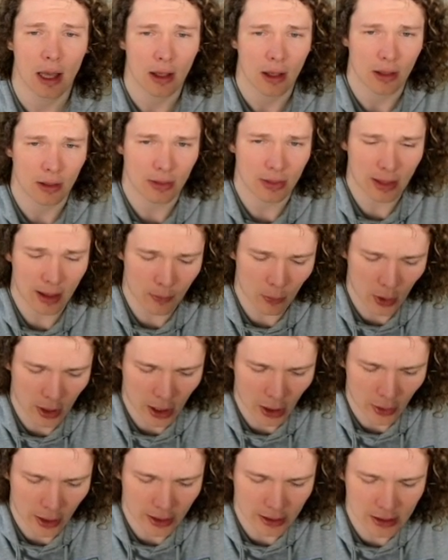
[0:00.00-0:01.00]
Then we're
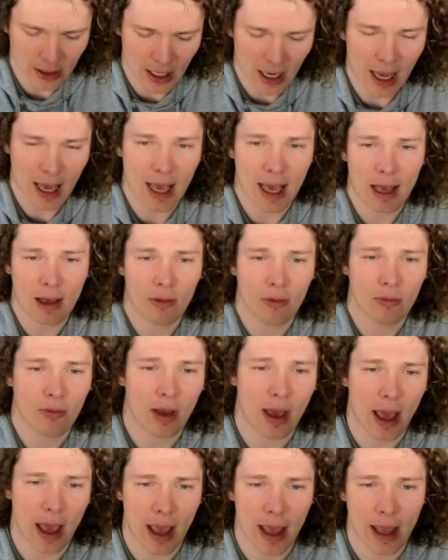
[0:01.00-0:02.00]
going to have
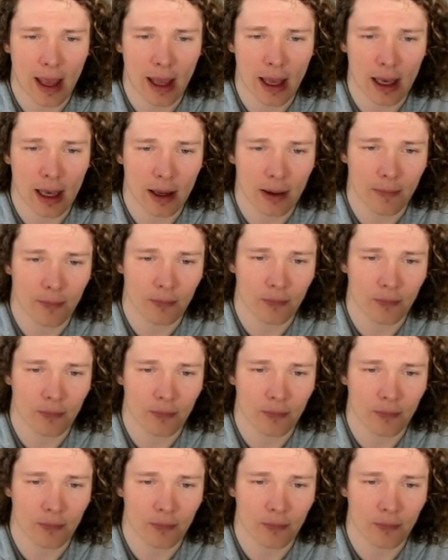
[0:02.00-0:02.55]
a